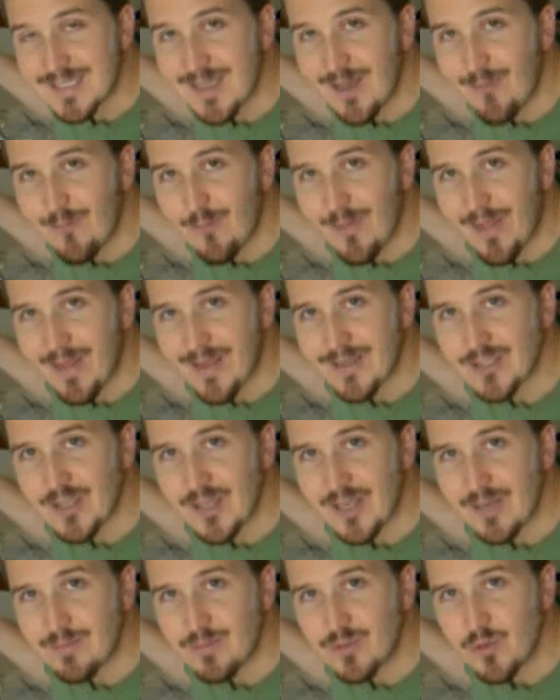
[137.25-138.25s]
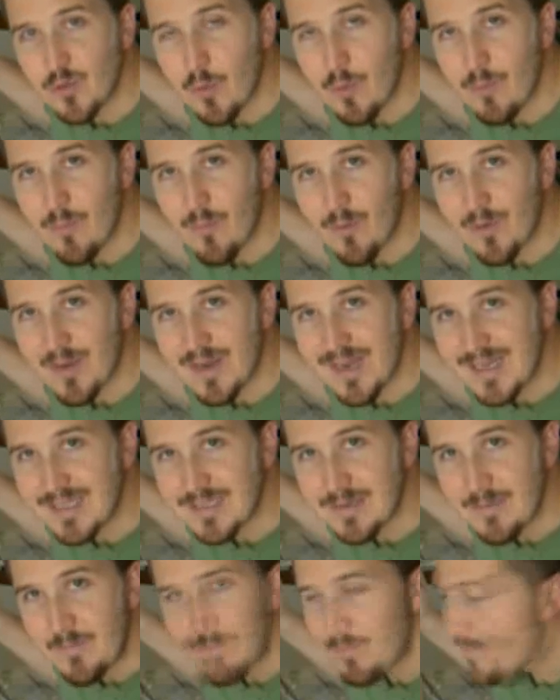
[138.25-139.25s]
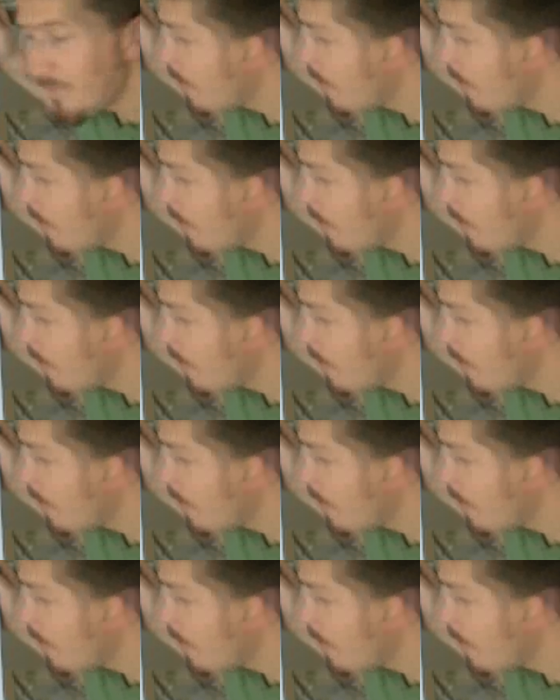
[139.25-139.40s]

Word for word: itself will actually absorb more heat.